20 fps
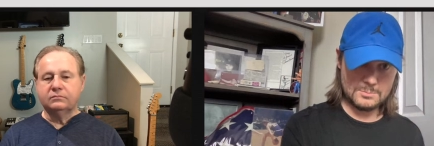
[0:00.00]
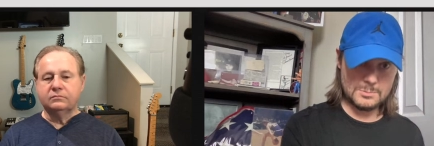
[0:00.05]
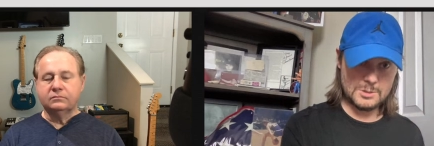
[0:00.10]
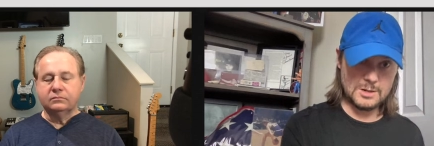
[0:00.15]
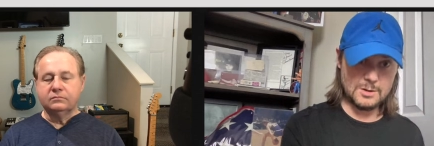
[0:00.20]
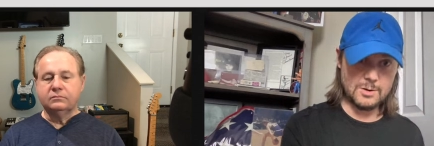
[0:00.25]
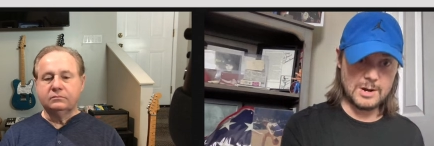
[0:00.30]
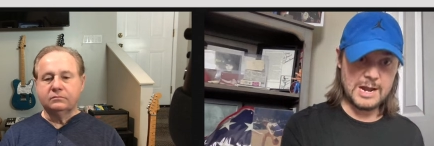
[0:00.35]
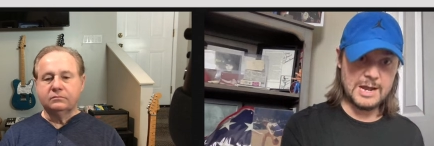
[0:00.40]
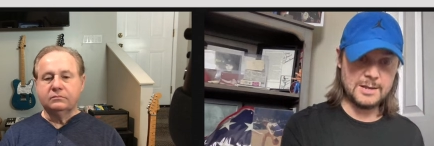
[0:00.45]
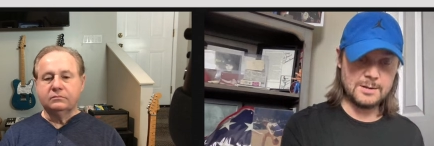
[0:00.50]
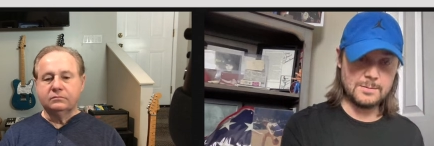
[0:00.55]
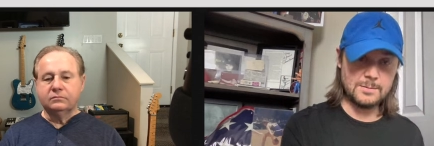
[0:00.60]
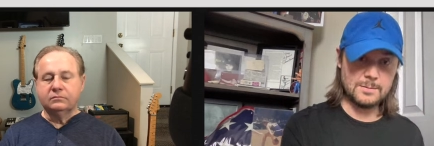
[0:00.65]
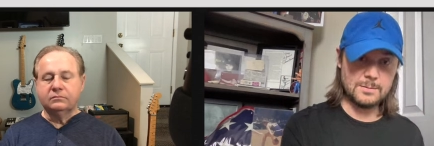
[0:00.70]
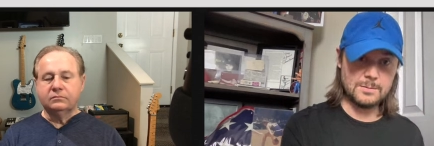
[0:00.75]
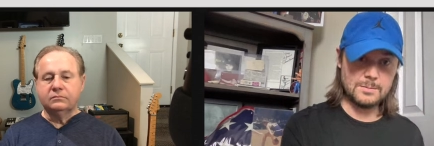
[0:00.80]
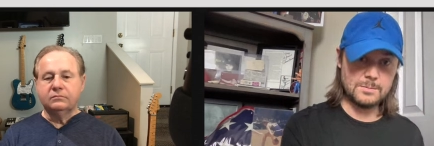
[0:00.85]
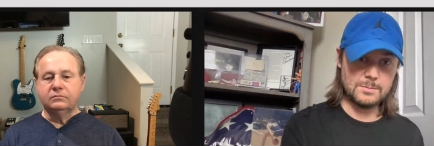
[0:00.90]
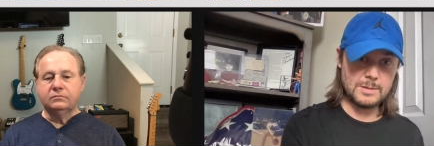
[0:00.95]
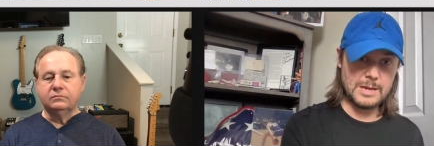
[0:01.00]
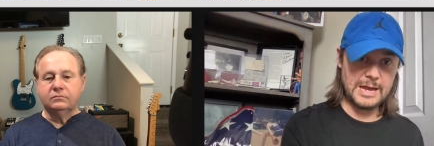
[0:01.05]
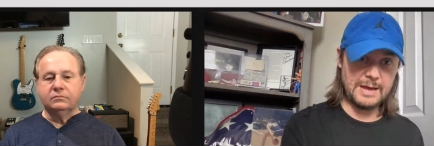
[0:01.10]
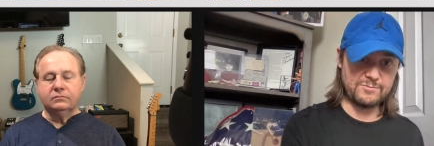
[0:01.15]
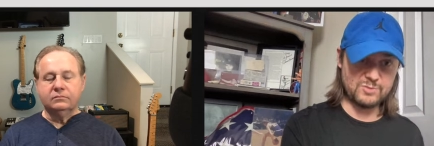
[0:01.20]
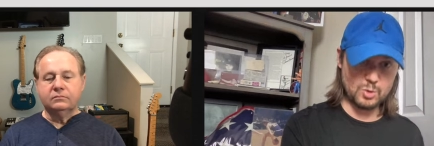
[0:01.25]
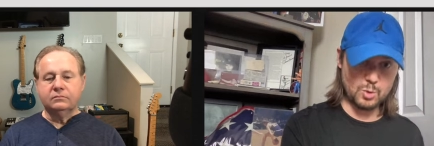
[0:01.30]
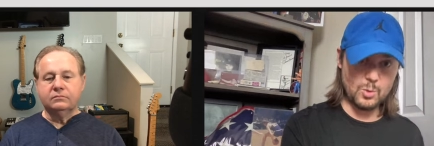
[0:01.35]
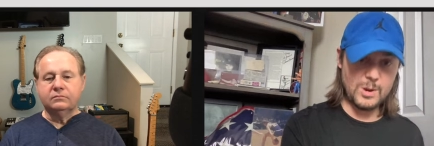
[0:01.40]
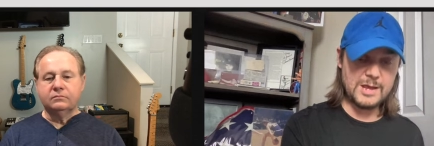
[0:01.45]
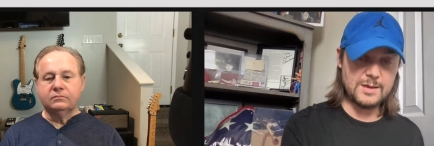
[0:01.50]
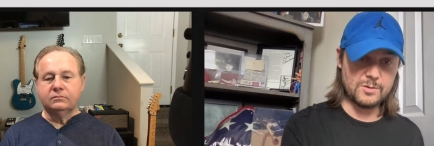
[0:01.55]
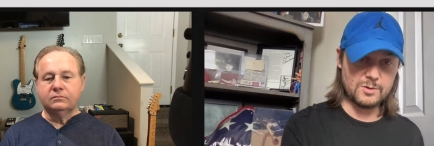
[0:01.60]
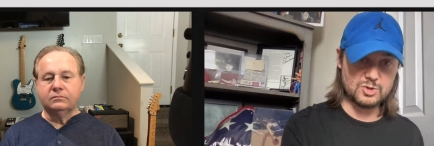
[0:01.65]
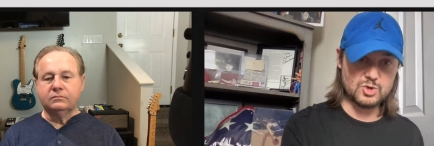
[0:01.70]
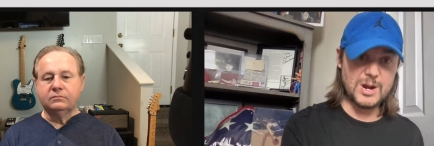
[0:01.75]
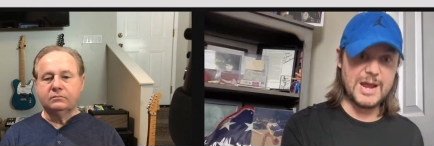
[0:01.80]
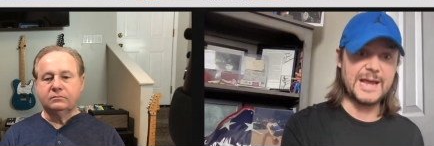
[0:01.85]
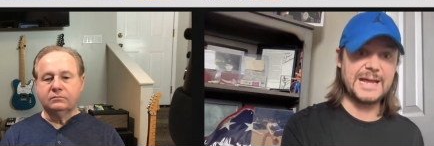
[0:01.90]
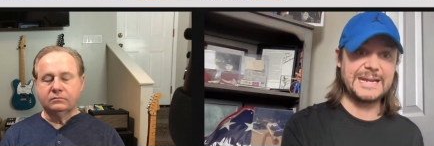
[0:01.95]
Speaker 1: All right. After Way of the
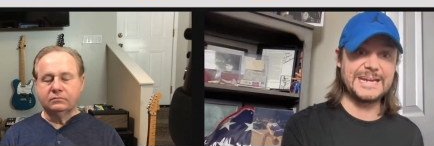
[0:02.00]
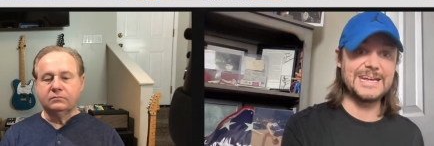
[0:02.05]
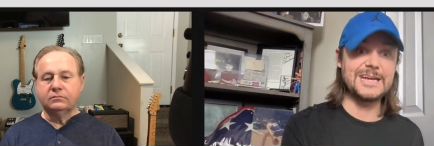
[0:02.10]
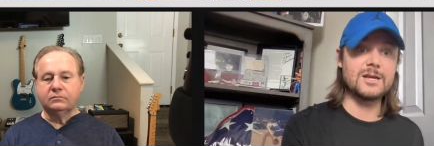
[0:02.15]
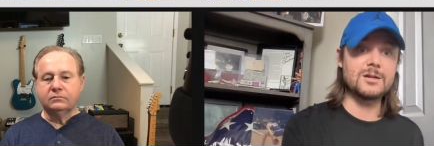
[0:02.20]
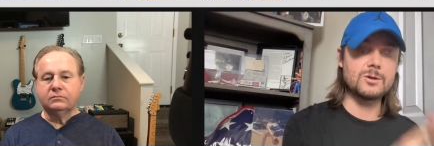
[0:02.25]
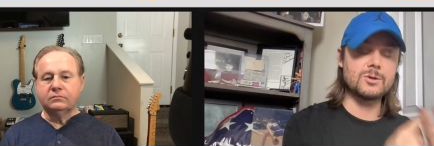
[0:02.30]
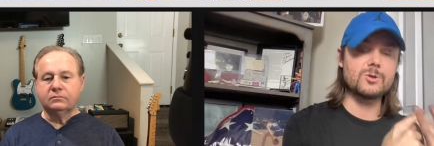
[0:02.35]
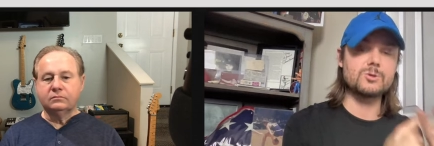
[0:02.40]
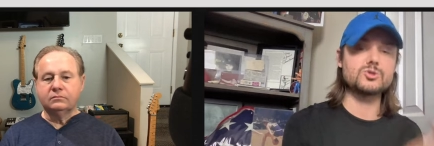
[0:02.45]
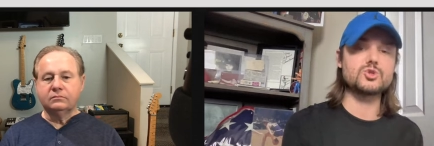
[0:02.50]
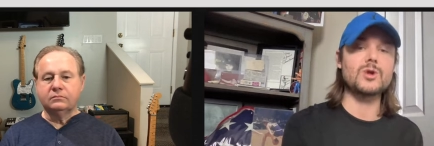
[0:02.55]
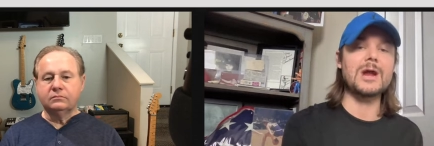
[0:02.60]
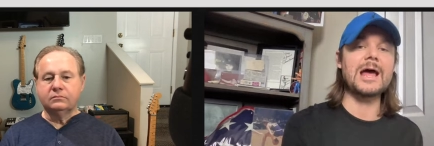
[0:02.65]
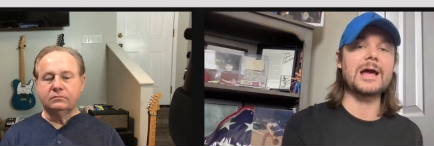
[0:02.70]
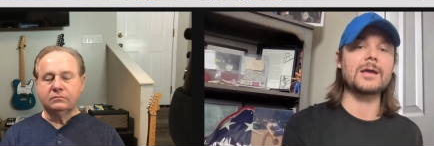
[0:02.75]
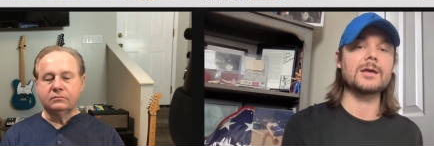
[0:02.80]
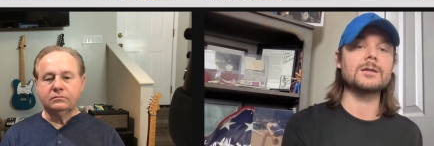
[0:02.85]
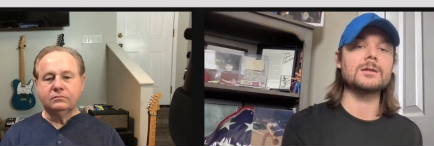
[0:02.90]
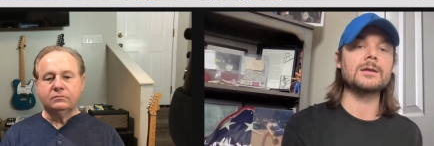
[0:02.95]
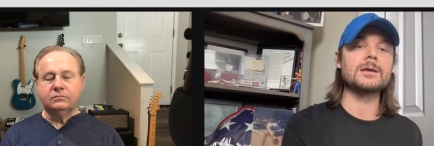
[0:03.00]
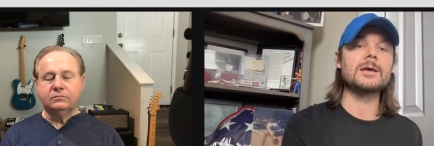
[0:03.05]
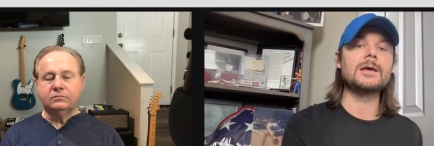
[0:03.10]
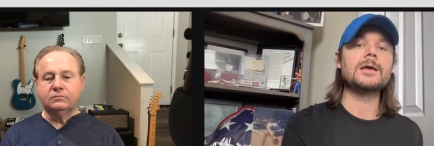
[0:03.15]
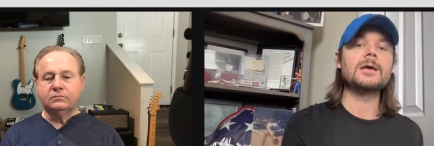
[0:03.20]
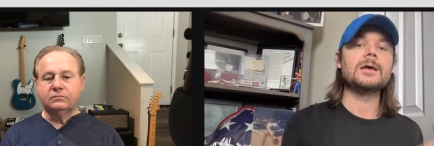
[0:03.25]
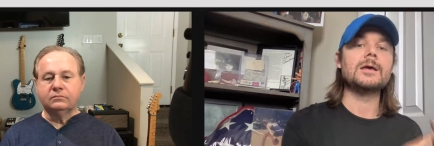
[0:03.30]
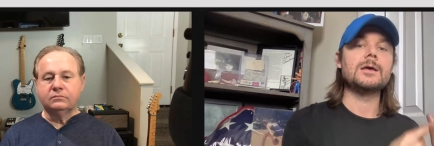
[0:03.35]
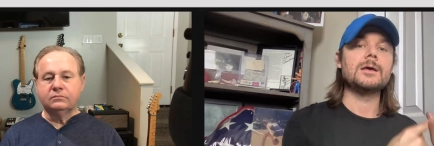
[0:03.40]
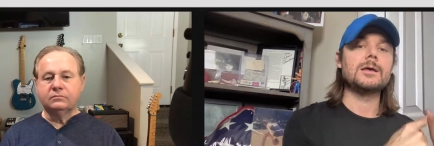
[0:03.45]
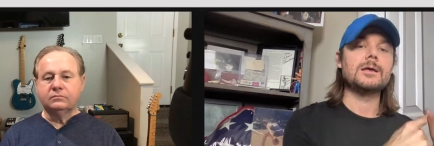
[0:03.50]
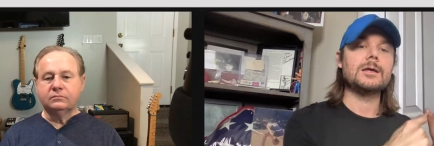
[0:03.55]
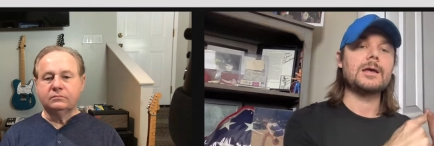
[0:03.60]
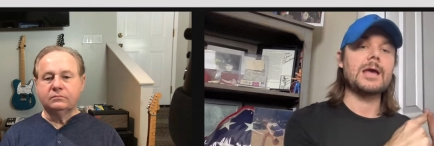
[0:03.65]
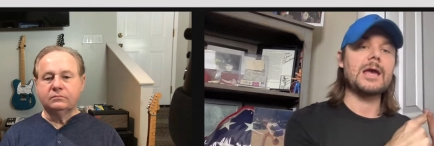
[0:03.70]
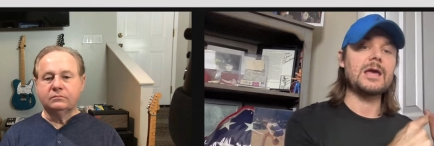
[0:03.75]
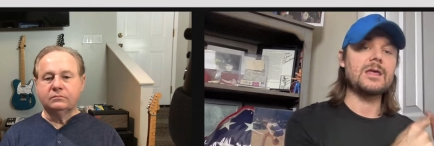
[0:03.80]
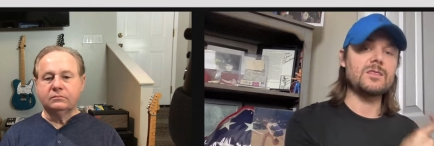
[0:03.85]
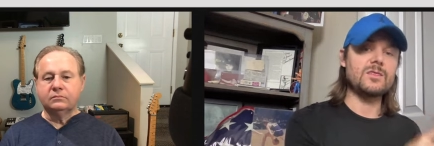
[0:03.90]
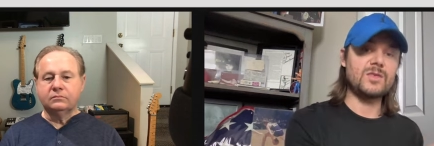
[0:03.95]
Dragon, Enter the Dragon.
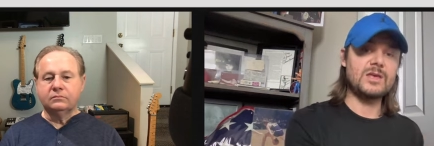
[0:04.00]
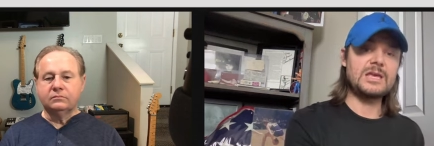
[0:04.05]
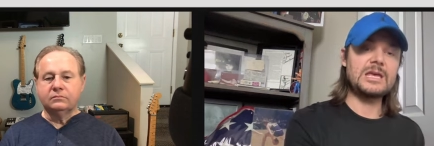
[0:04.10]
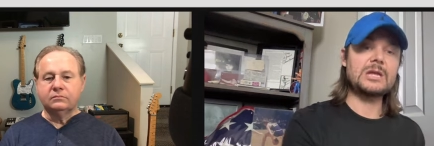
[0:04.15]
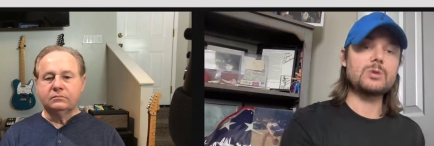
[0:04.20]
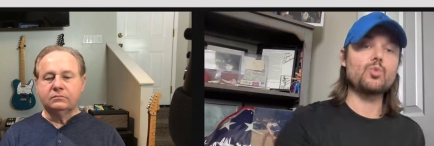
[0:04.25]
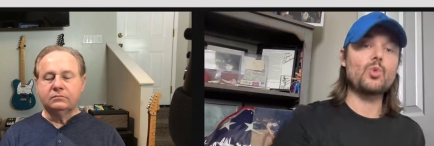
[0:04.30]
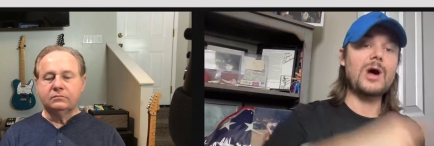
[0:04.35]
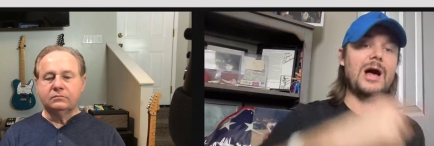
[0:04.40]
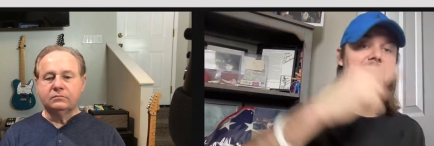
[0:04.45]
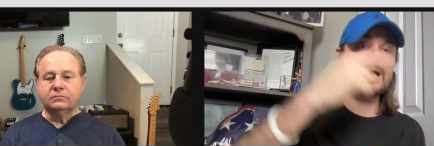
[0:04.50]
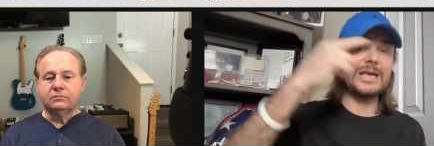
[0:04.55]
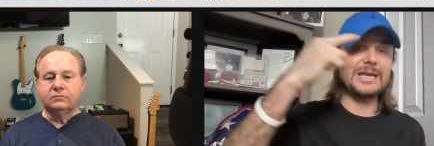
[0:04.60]
And then why